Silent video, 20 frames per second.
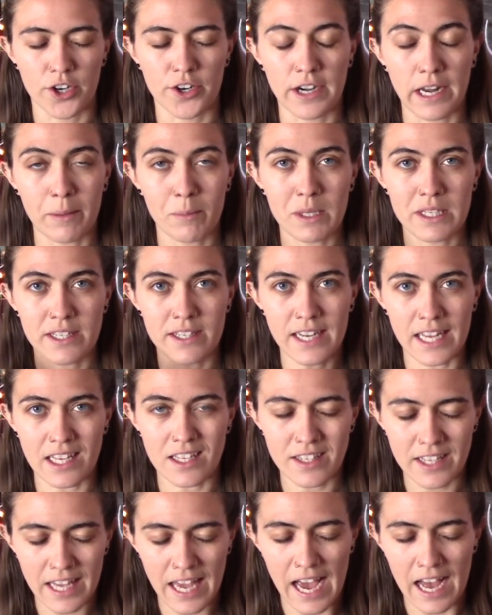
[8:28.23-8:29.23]
Her name is
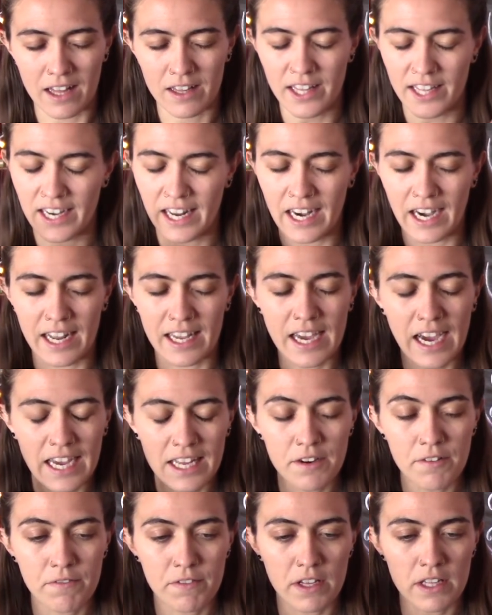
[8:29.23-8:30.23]
Daisy Allen, and I
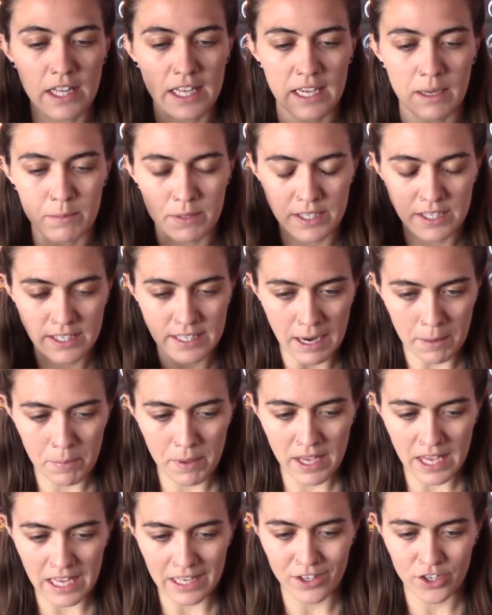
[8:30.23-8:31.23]
kind of feel like I'm
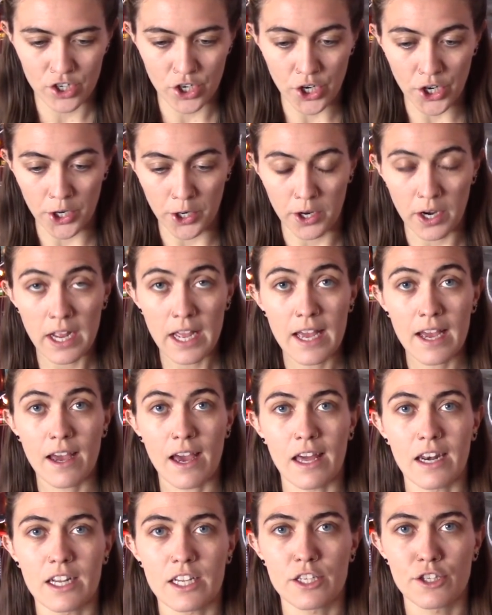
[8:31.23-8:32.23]
stepping into her
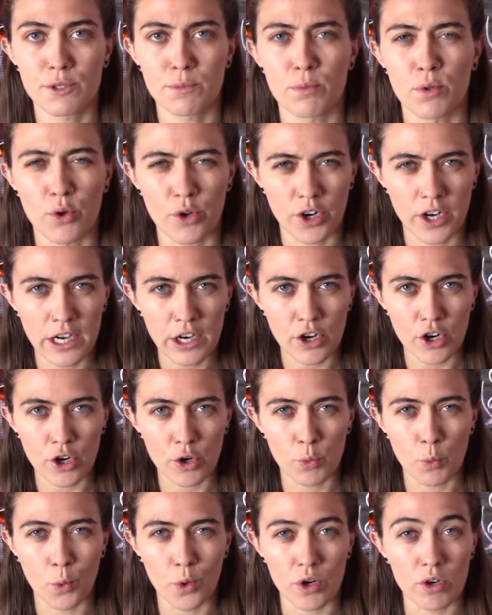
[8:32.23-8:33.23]
and exploring
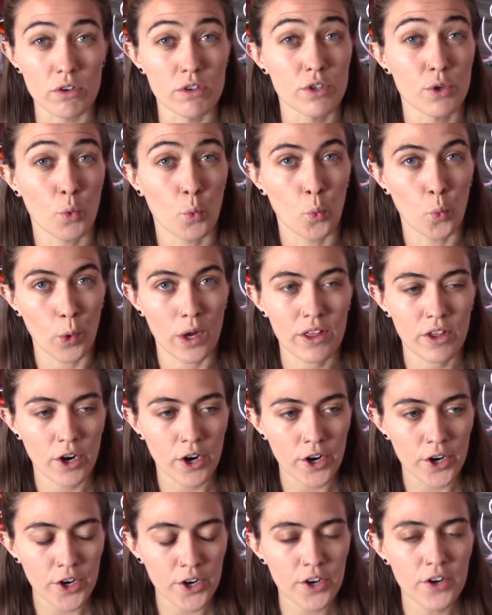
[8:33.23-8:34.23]
her world with
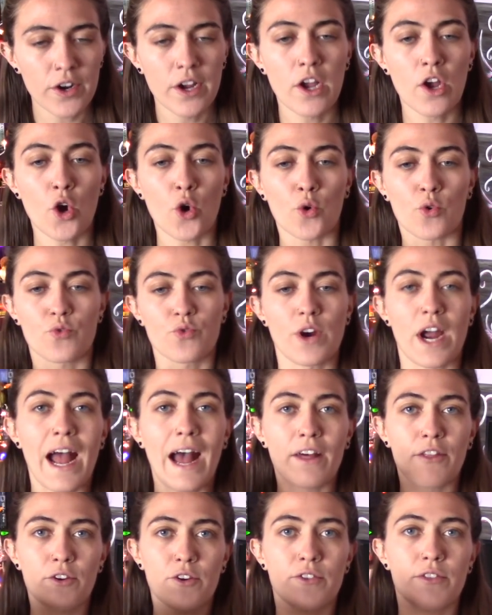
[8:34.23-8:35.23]
her
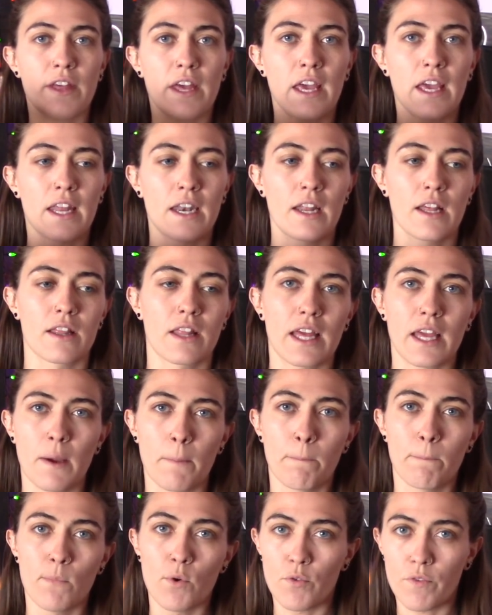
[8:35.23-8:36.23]
rather than like
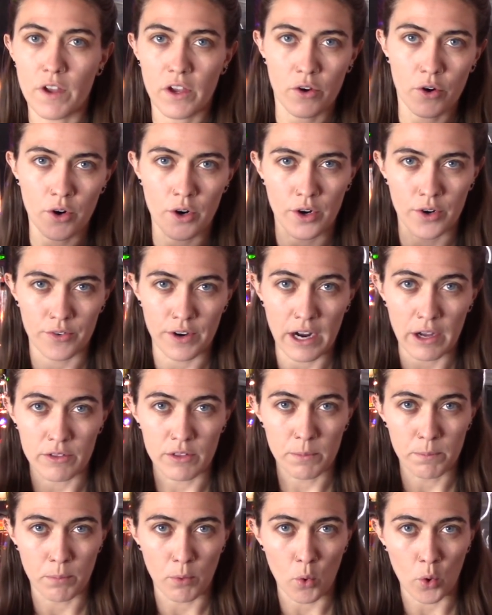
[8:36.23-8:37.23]
moving her around
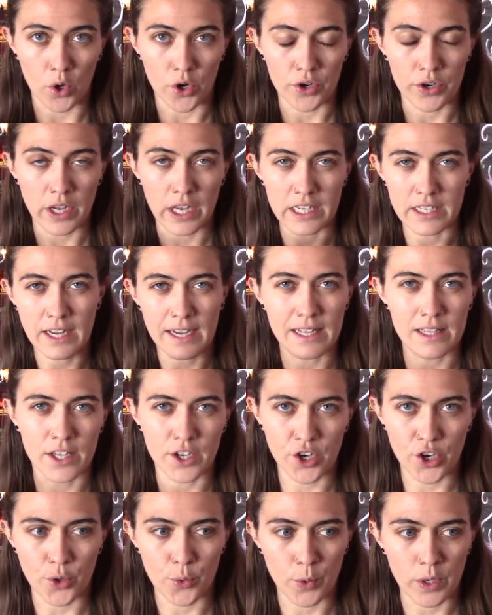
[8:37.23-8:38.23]
the board and telling
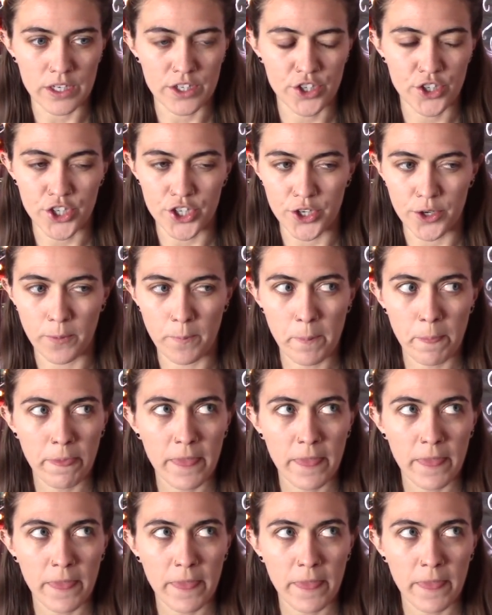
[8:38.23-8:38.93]
her what to do.